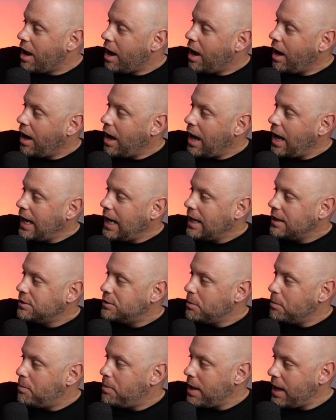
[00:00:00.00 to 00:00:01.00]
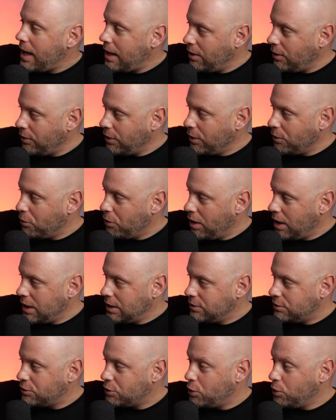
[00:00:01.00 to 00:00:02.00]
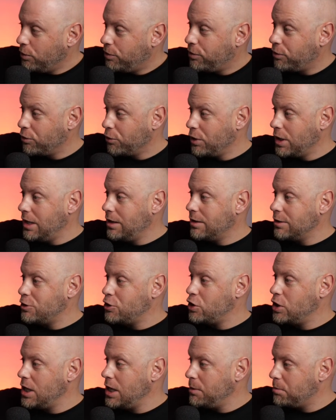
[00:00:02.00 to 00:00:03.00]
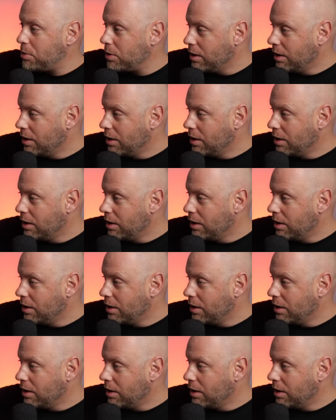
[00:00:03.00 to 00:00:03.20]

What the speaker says: I had to battle the Orions to free the sheep.